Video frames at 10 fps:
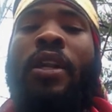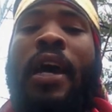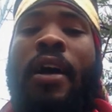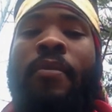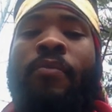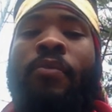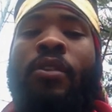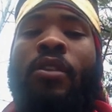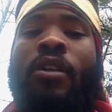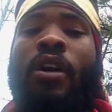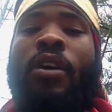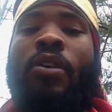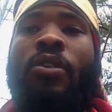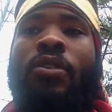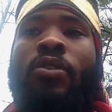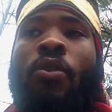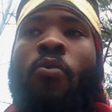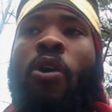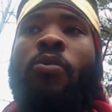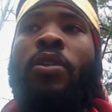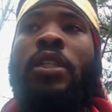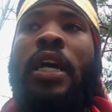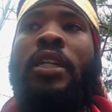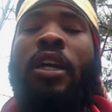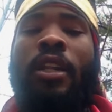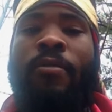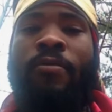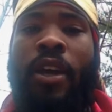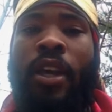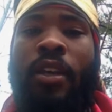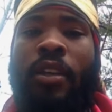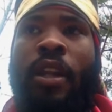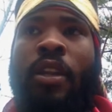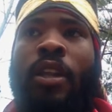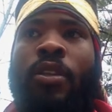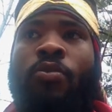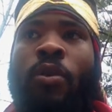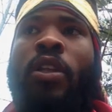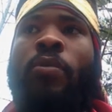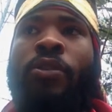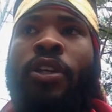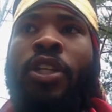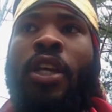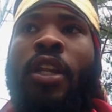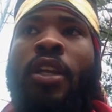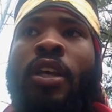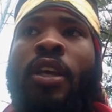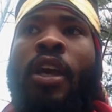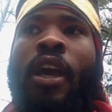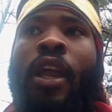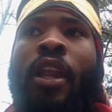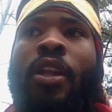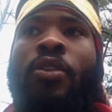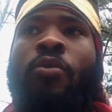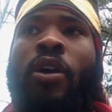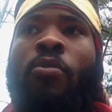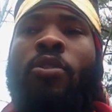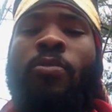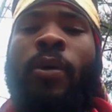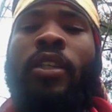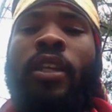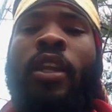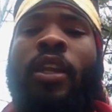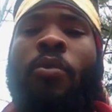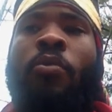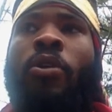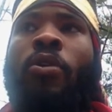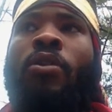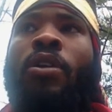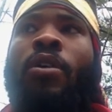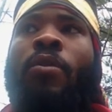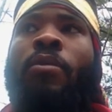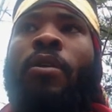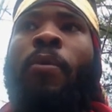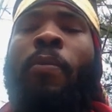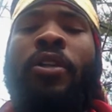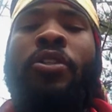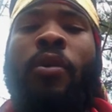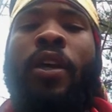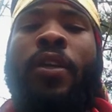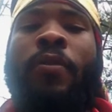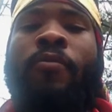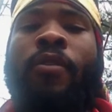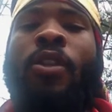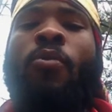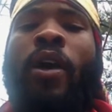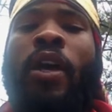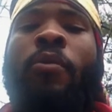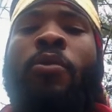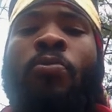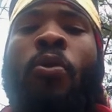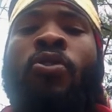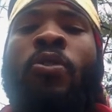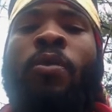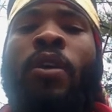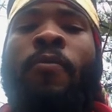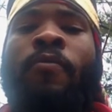are not, your work was not done in vain, and it is well appreciated, and it is well respected, and it will be perpetuated in the way it was supposed to be.